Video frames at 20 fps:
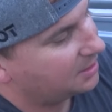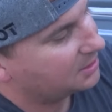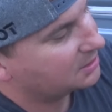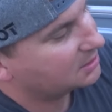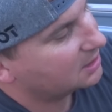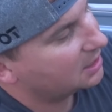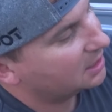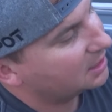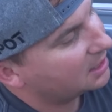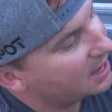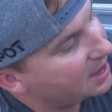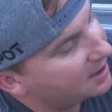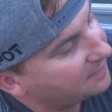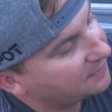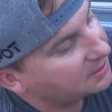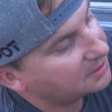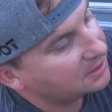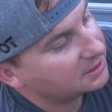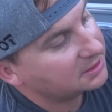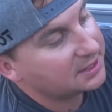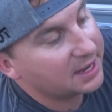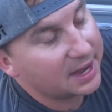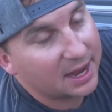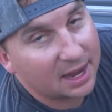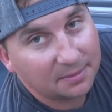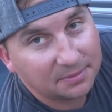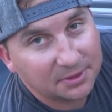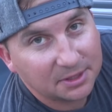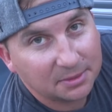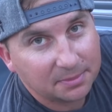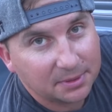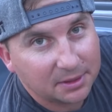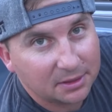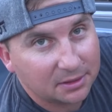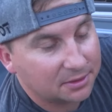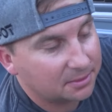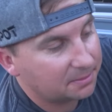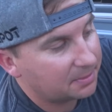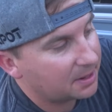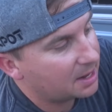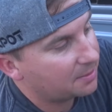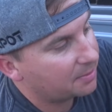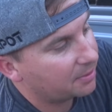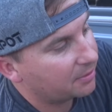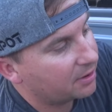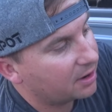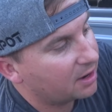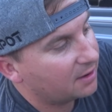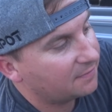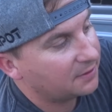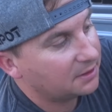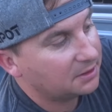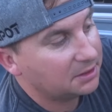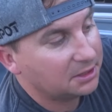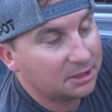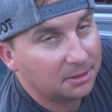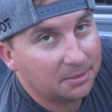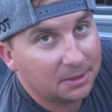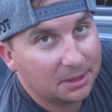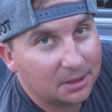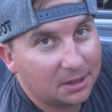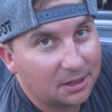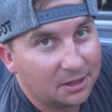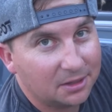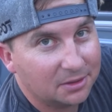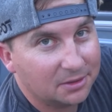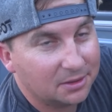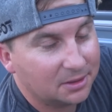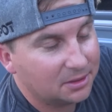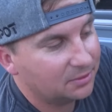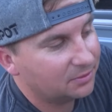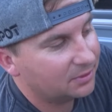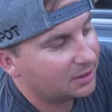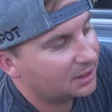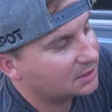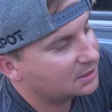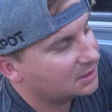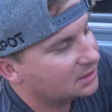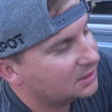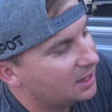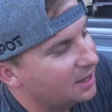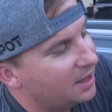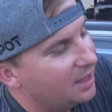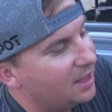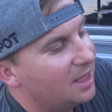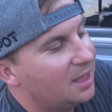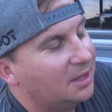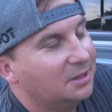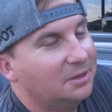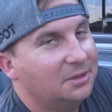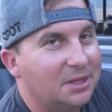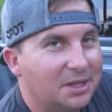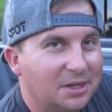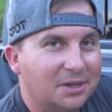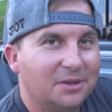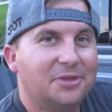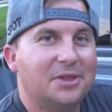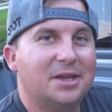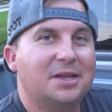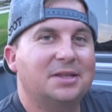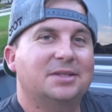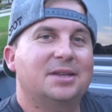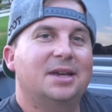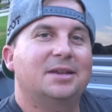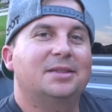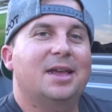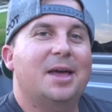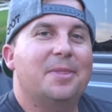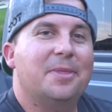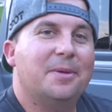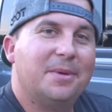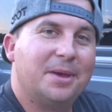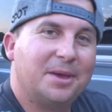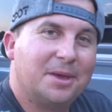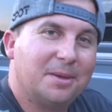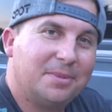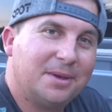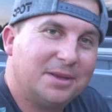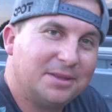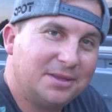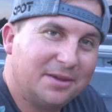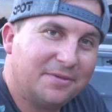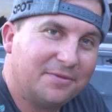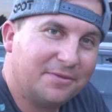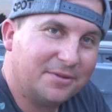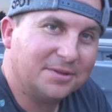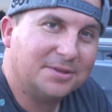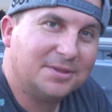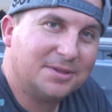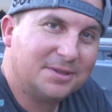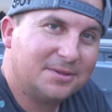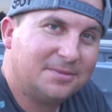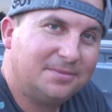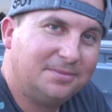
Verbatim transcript: this, like having the tab to peel the paper off a little bit longer than the rest. Little things like that that make a big difference.